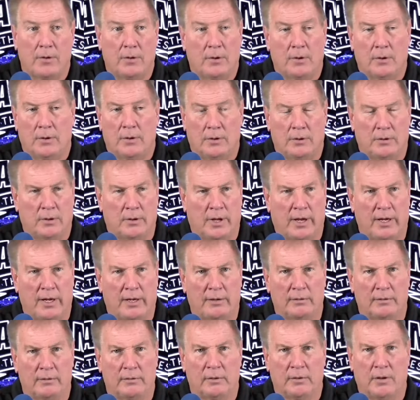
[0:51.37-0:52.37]
are like,
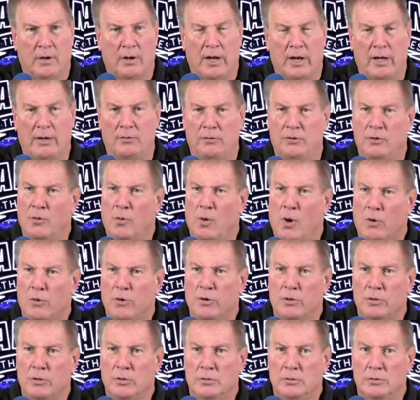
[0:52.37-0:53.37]
all right, new
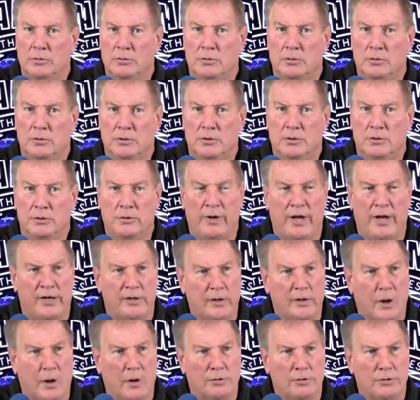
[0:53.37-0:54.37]
owner, new head
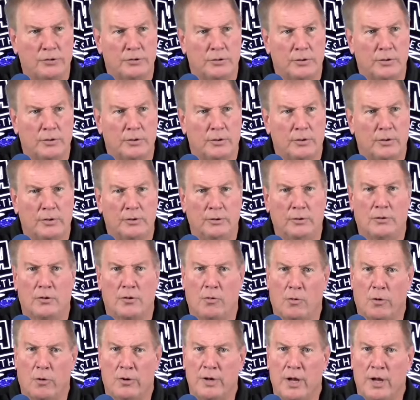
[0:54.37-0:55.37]
coach, new
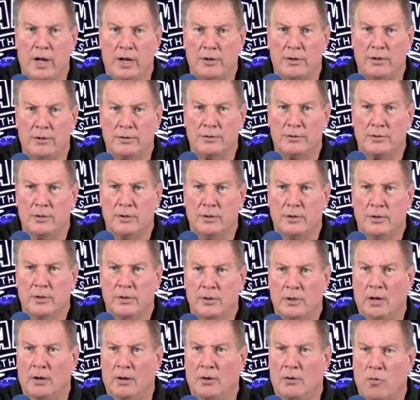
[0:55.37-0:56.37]
coordinators,
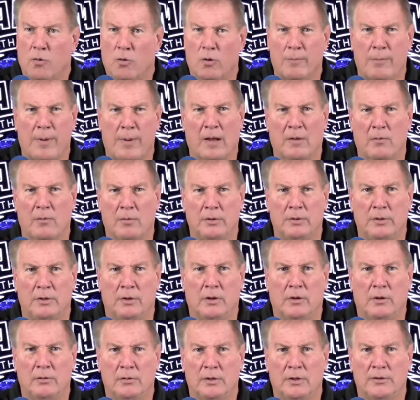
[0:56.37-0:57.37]
young quarterback,
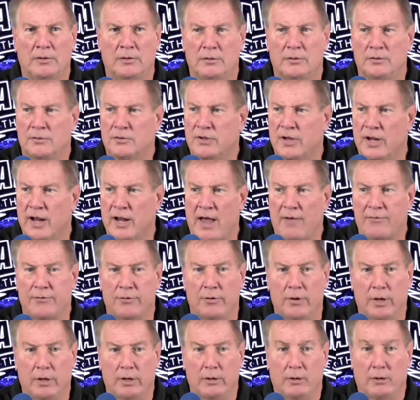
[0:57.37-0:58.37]
let's get after
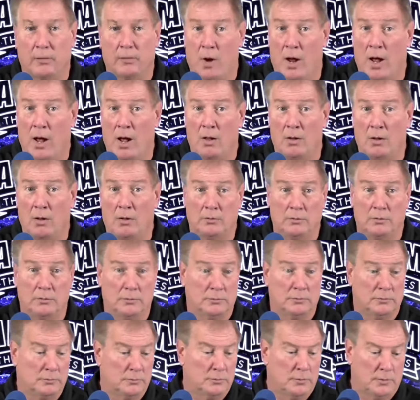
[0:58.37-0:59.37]
it. Well,
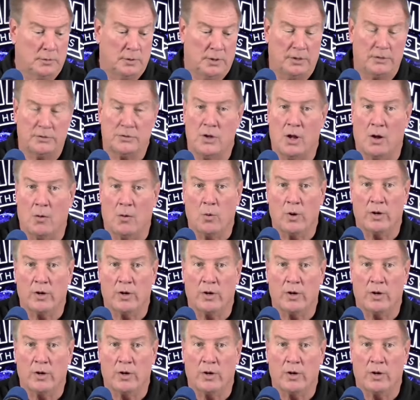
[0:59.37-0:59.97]
it's not worked